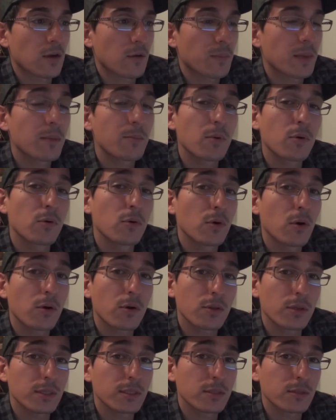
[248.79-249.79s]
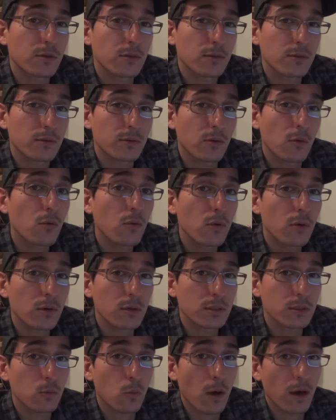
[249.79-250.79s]
people who go to these
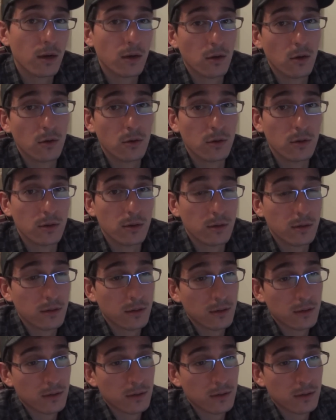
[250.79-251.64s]
schools want to go